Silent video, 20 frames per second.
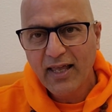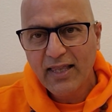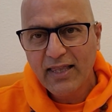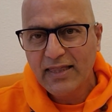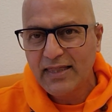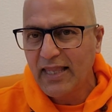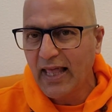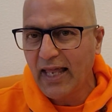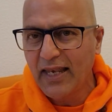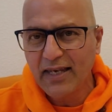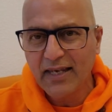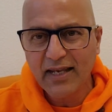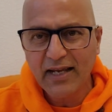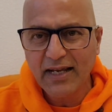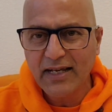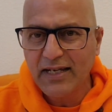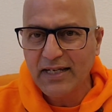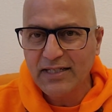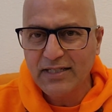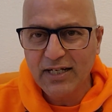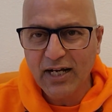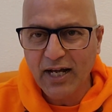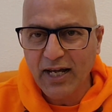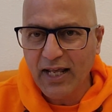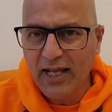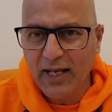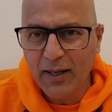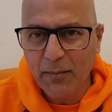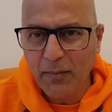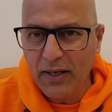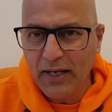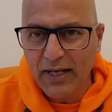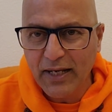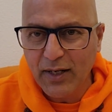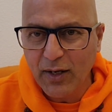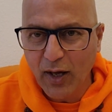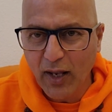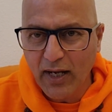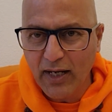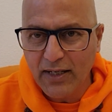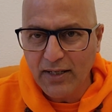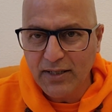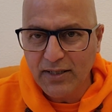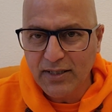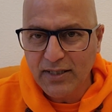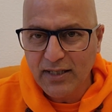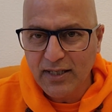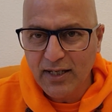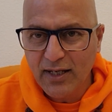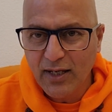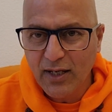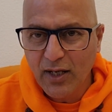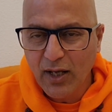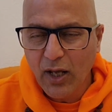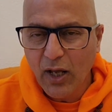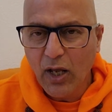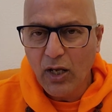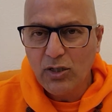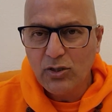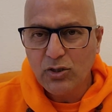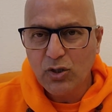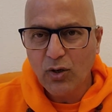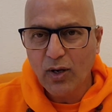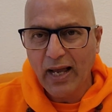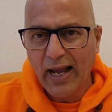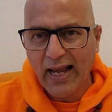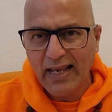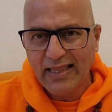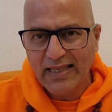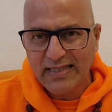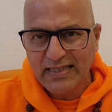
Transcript: then it is not a complete knowledge. So at the